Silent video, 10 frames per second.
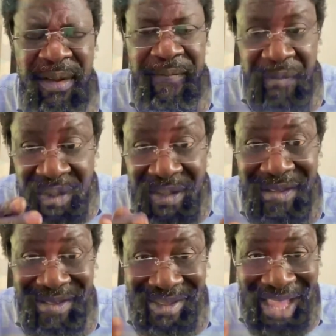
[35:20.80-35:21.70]
This
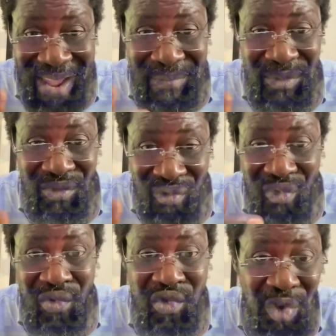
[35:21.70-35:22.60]
is time to
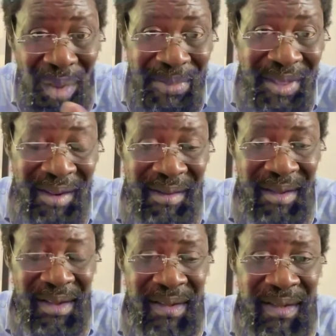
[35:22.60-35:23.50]
do something.
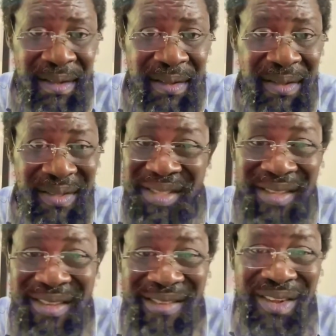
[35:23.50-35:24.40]

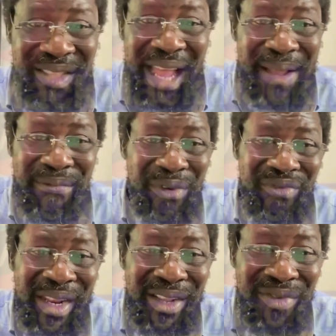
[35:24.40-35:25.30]
This is not time for
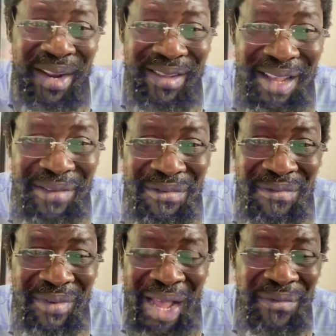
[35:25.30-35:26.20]

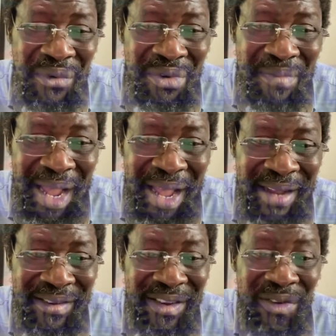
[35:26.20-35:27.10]
2027. I fold my
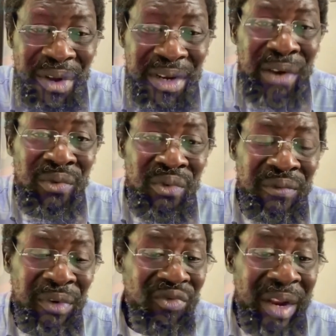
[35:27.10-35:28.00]
hands, don't they look
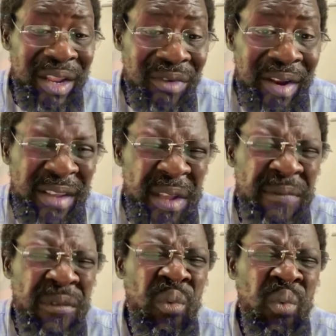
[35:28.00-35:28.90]
for 2027.
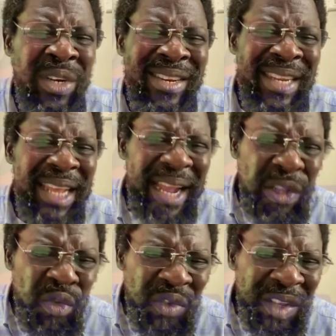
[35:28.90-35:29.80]
If you dare
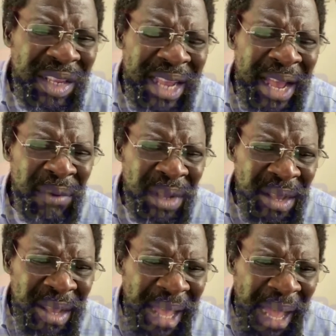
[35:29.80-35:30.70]
to sit down
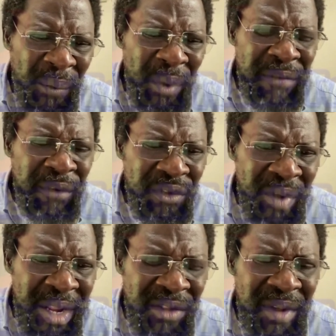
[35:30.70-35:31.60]
and wait for
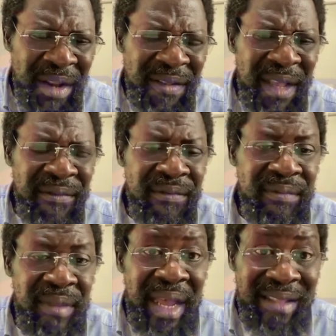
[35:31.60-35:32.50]

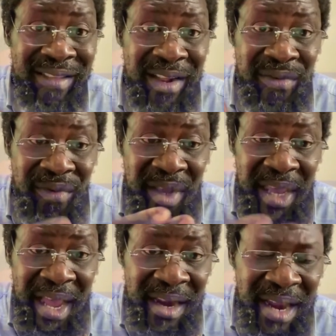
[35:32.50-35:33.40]
2027, I tell you
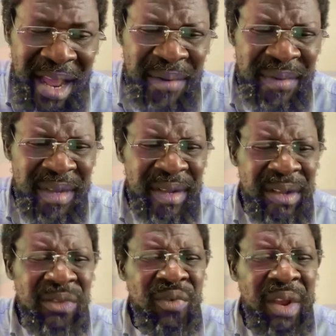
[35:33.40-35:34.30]
here and now,
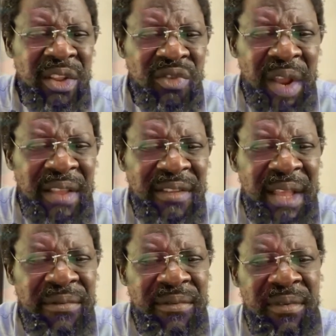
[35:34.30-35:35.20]

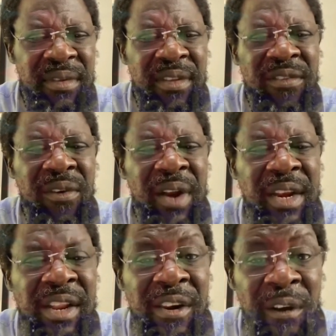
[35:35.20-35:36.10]
2027 is
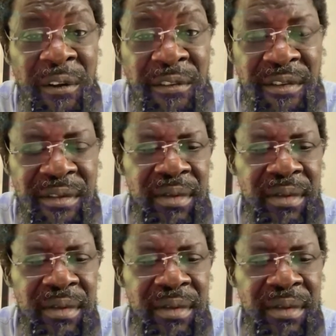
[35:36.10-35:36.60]
already lost.